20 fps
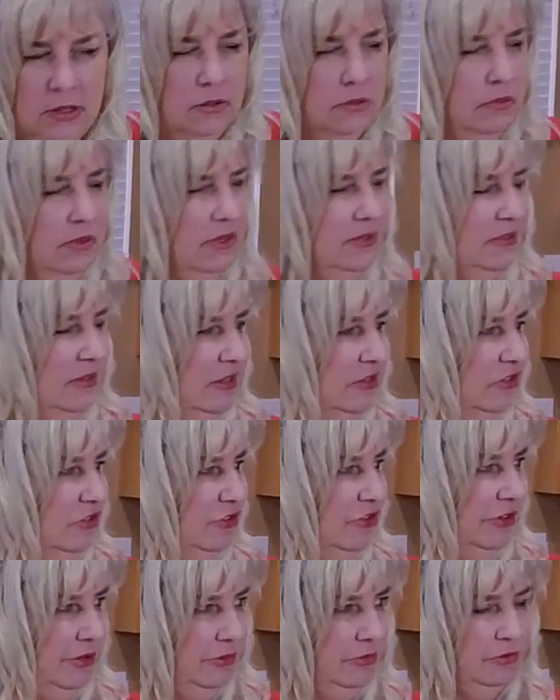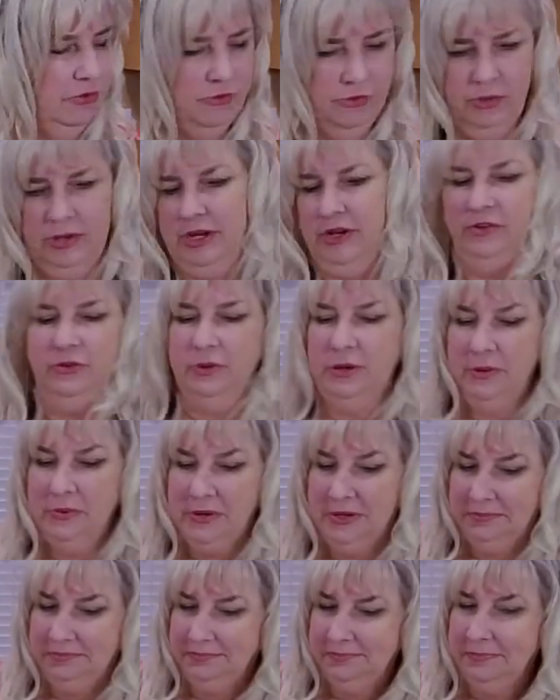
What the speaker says: What is this, June 2021?